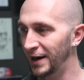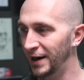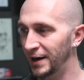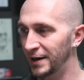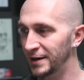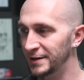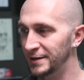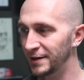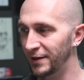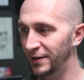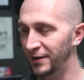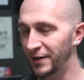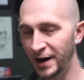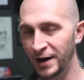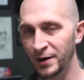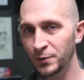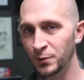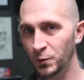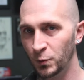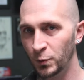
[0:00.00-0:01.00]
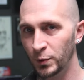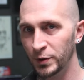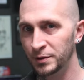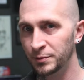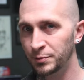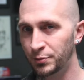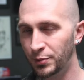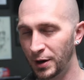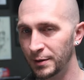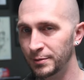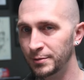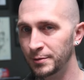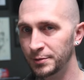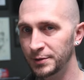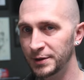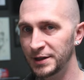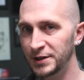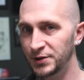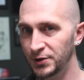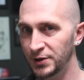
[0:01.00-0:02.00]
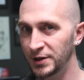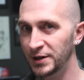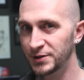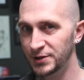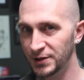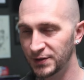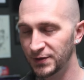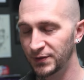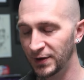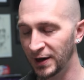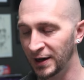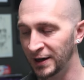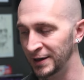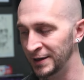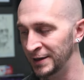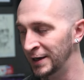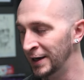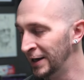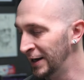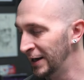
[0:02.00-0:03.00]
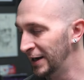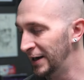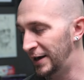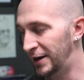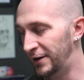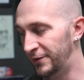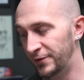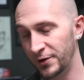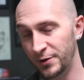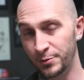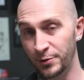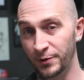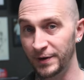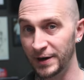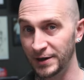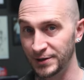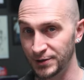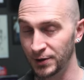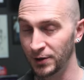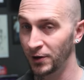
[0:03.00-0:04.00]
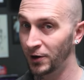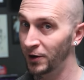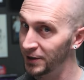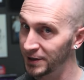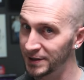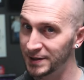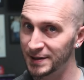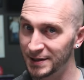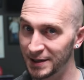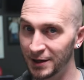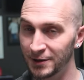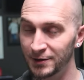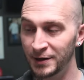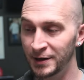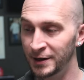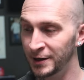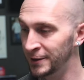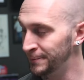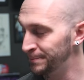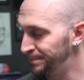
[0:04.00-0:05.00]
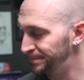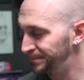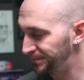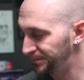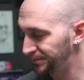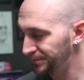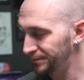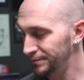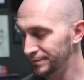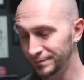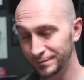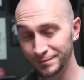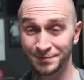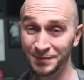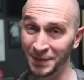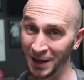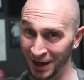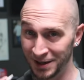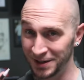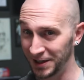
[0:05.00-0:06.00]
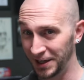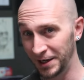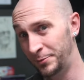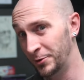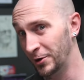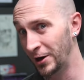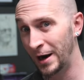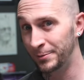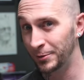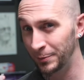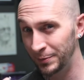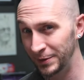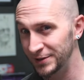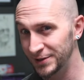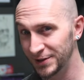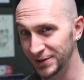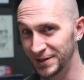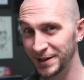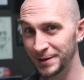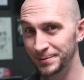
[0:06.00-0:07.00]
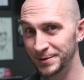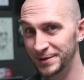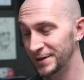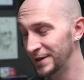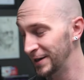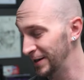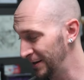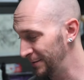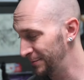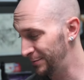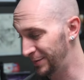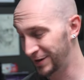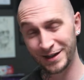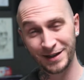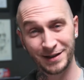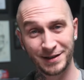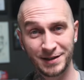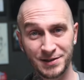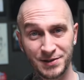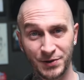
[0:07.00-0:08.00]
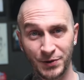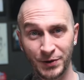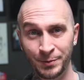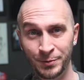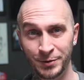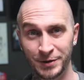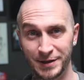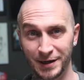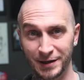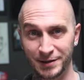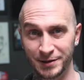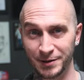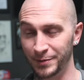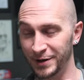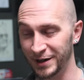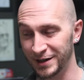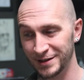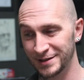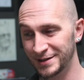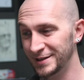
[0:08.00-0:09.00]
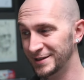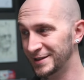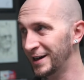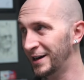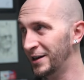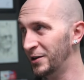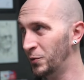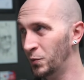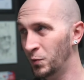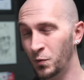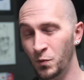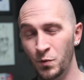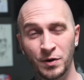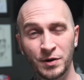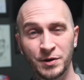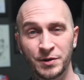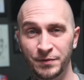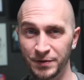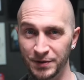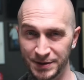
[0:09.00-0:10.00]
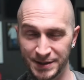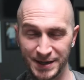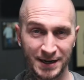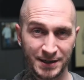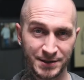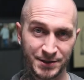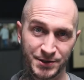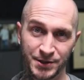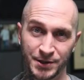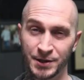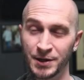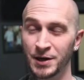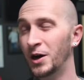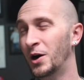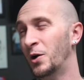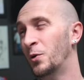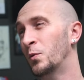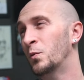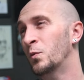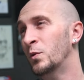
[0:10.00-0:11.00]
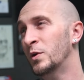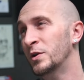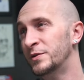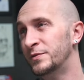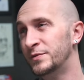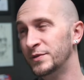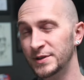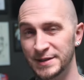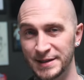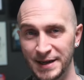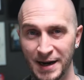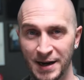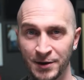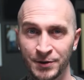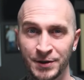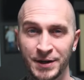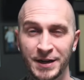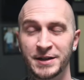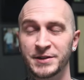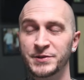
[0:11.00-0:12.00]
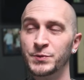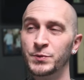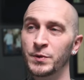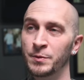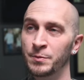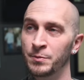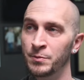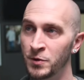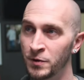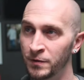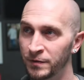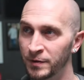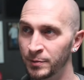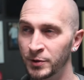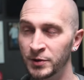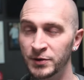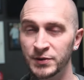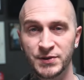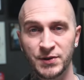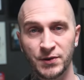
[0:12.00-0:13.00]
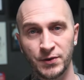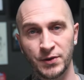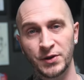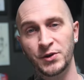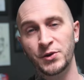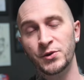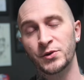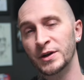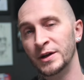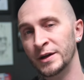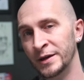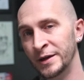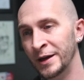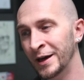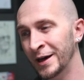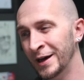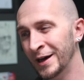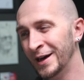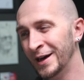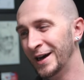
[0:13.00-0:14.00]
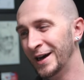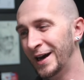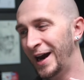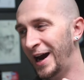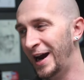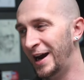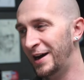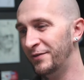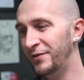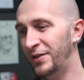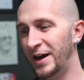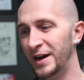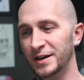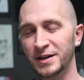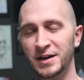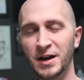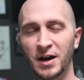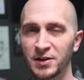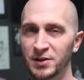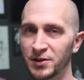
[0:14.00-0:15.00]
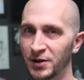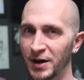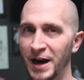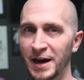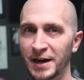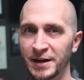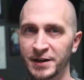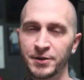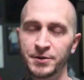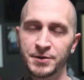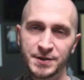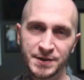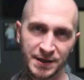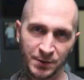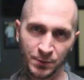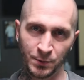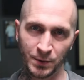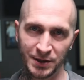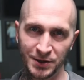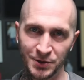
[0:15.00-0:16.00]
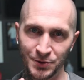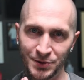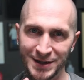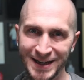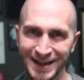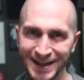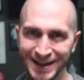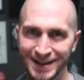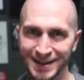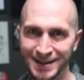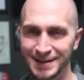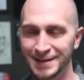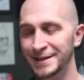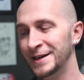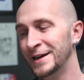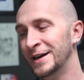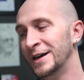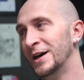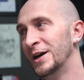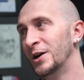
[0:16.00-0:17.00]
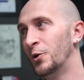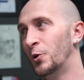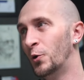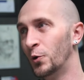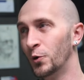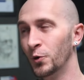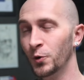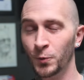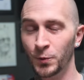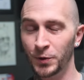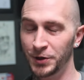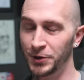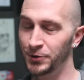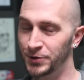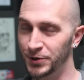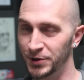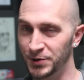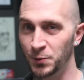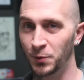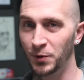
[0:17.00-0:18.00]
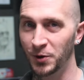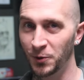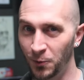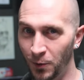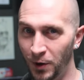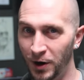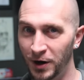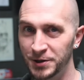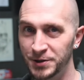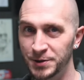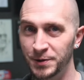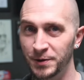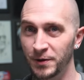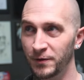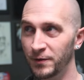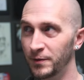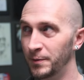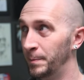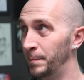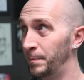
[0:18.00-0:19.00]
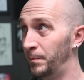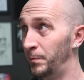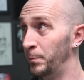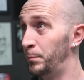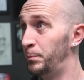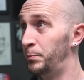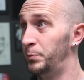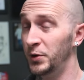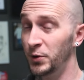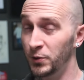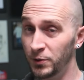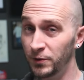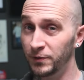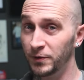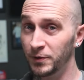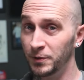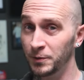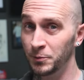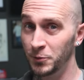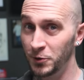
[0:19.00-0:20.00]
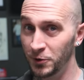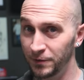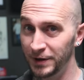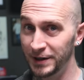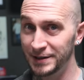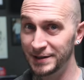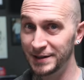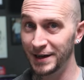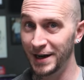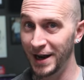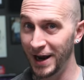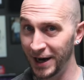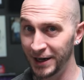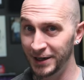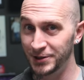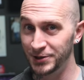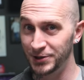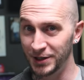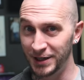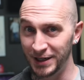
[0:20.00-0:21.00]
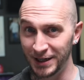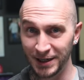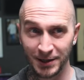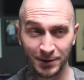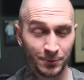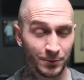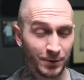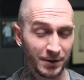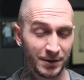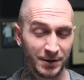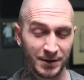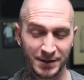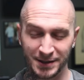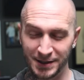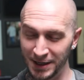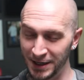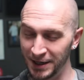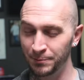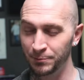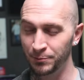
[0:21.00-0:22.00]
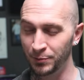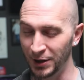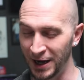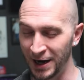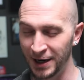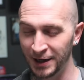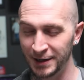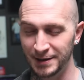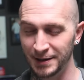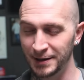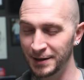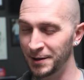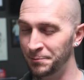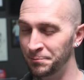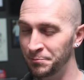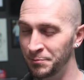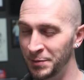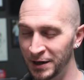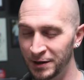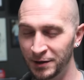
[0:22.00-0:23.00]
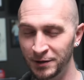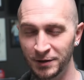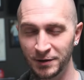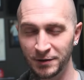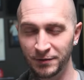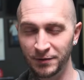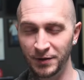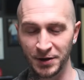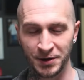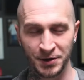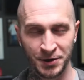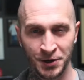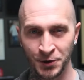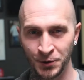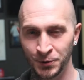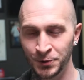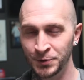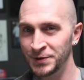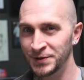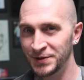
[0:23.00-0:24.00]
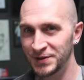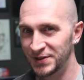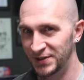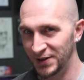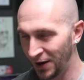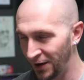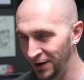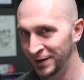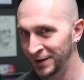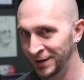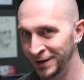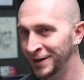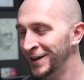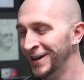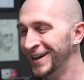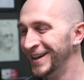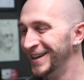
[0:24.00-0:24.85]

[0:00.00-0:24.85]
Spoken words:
And that will probably do you just fine. For the professional artists out there, keep your Apple Pencil tips, but get this screen protector because it's got a wonderful texture, a wonderful sound. It's removable so that you can have that color accuracy when you need it, or when you just want to watch beautiful movies in HD with deep blacks in the middle of the noon sun.